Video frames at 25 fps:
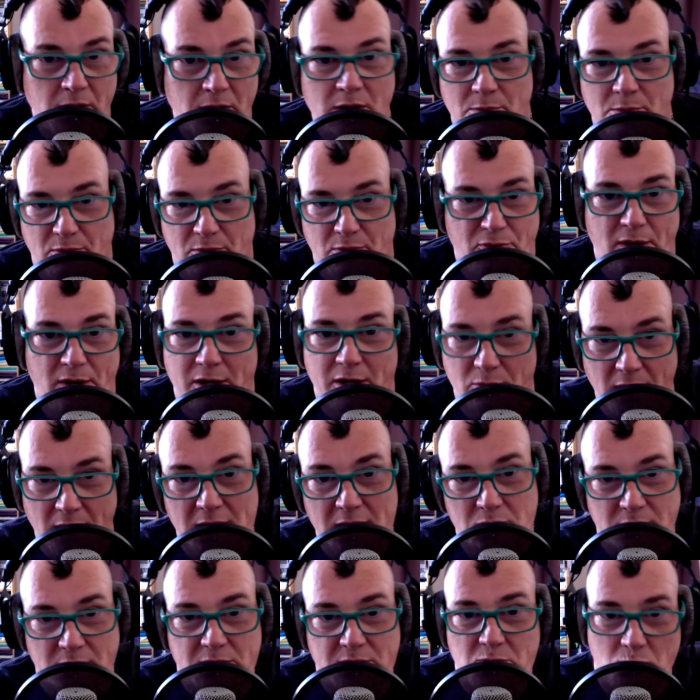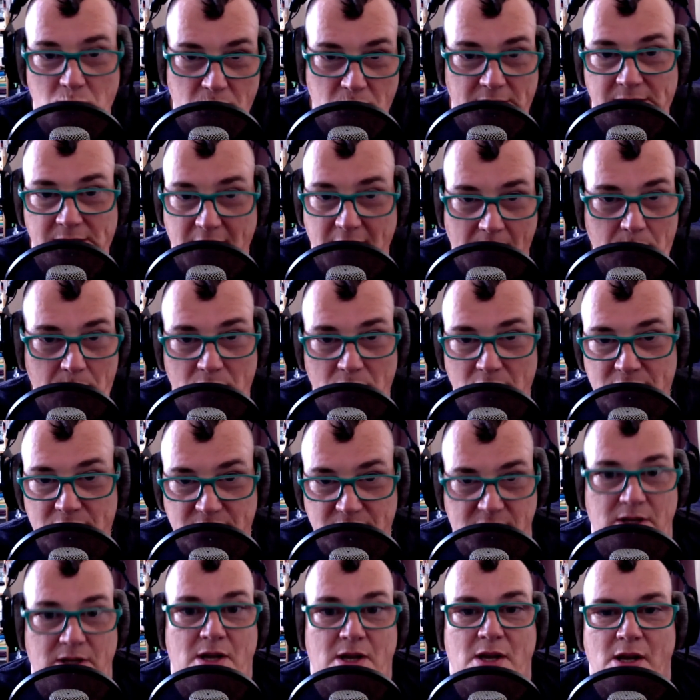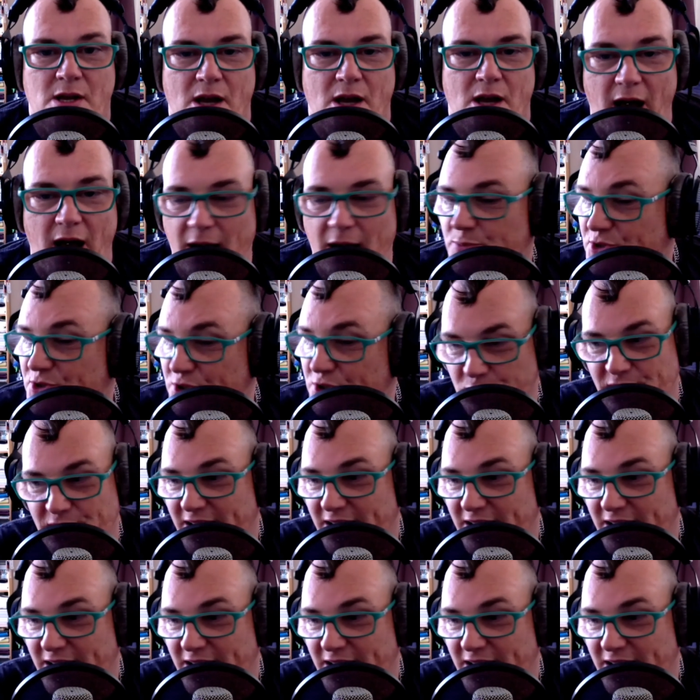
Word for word: before I graduated to real cameras. Um, so that's